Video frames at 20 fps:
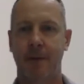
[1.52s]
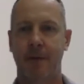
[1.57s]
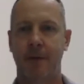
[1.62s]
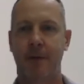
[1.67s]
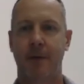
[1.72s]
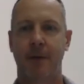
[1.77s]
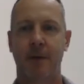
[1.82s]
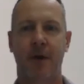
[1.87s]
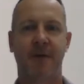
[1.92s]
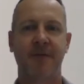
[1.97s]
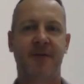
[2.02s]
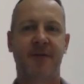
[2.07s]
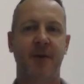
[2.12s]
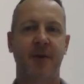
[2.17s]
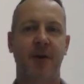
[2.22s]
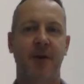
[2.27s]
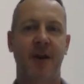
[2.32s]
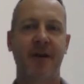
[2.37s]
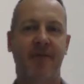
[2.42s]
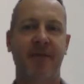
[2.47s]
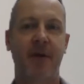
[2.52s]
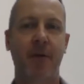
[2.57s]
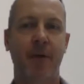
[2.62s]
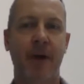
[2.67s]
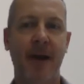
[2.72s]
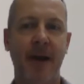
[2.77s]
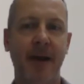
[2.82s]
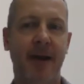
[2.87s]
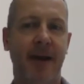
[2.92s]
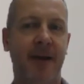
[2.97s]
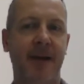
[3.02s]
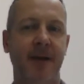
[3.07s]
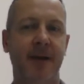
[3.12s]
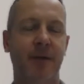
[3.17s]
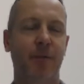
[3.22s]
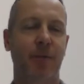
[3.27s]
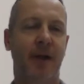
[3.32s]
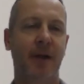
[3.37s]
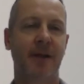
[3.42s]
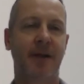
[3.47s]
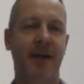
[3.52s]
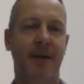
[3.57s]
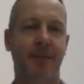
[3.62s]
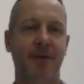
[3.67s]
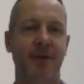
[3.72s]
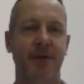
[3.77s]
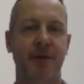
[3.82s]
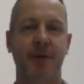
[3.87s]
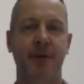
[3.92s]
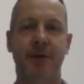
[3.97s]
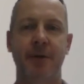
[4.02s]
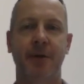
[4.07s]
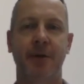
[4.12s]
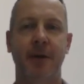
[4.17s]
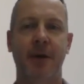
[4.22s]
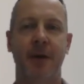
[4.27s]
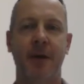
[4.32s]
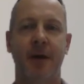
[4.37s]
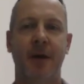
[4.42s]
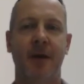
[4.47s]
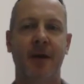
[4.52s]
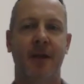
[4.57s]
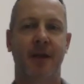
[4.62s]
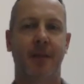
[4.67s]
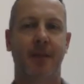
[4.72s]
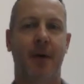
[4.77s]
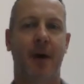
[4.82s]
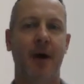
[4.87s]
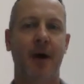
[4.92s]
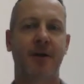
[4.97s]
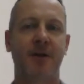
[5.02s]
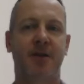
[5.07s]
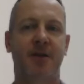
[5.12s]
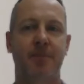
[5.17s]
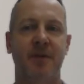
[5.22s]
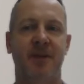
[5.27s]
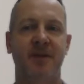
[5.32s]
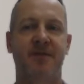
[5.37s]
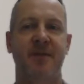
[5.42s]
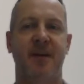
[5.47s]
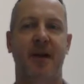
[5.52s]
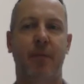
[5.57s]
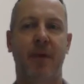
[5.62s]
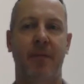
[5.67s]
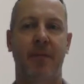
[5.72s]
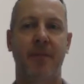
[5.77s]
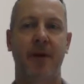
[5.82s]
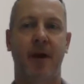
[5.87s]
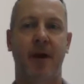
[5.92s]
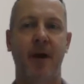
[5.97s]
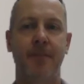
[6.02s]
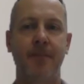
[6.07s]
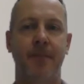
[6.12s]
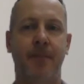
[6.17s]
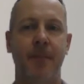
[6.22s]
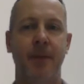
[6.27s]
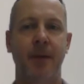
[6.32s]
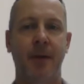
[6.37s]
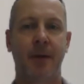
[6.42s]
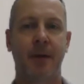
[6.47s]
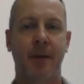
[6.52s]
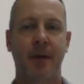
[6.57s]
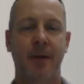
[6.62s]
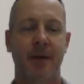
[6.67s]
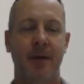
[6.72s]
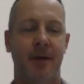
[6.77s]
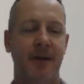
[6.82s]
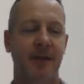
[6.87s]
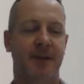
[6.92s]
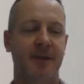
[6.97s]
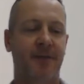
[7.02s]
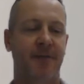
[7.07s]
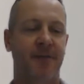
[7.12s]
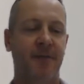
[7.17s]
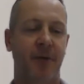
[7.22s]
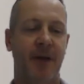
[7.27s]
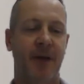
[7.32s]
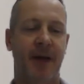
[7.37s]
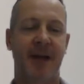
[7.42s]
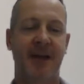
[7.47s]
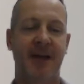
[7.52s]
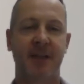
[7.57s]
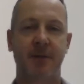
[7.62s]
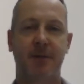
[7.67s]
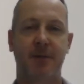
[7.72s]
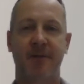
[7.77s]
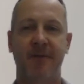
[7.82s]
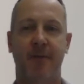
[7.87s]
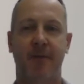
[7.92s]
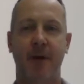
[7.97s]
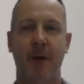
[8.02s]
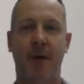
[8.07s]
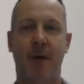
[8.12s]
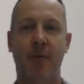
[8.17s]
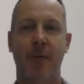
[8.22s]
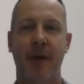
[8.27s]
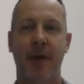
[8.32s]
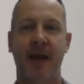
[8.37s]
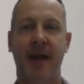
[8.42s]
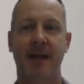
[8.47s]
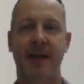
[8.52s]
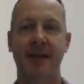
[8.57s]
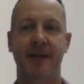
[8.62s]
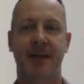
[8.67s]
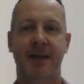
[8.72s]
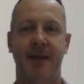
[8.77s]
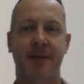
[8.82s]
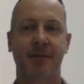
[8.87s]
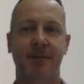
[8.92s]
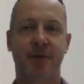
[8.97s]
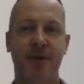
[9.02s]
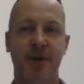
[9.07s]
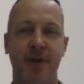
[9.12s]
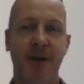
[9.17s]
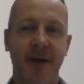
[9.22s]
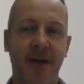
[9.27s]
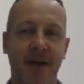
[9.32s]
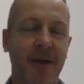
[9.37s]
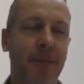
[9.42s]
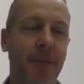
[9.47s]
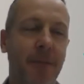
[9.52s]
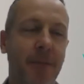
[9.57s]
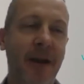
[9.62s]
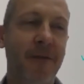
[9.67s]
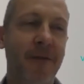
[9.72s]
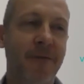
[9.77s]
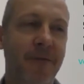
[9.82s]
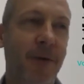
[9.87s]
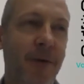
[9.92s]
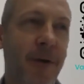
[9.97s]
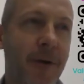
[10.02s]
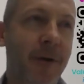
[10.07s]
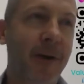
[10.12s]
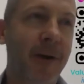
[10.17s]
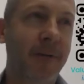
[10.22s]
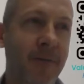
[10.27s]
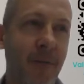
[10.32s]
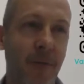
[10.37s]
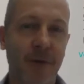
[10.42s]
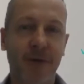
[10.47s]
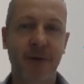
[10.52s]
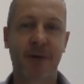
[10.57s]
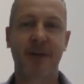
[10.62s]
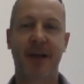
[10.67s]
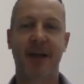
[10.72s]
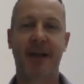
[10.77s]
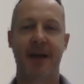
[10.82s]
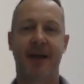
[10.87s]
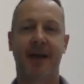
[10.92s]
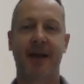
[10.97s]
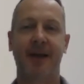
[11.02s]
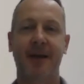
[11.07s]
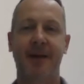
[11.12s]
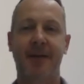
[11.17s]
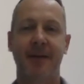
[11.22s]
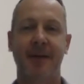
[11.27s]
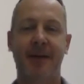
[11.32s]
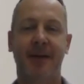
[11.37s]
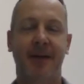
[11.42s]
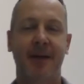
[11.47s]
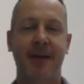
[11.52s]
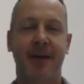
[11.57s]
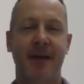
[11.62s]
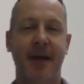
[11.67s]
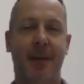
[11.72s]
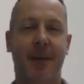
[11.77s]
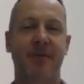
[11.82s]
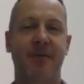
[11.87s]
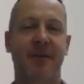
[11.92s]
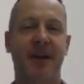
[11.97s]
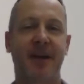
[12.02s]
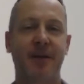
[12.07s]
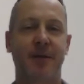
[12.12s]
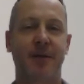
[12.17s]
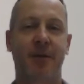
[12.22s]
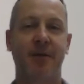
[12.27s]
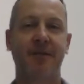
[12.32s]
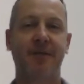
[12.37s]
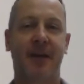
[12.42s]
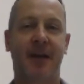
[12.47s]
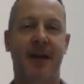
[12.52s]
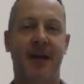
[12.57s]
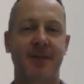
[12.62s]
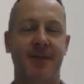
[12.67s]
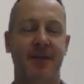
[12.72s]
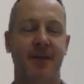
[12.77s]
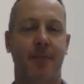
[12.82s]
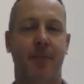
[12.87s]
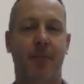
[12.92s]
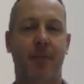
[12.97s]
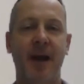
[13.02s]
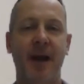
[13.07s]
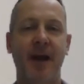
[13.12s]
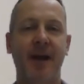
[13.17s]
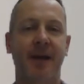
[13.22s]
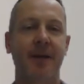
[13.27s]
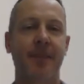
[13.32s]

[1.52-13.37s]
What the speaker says: Good afternoon, everyone, and welcome to the March BizVal webinar. It's a few days before a long weekend, and I'm sure many of you are looking forward to taking a couple of days off and a nice little break.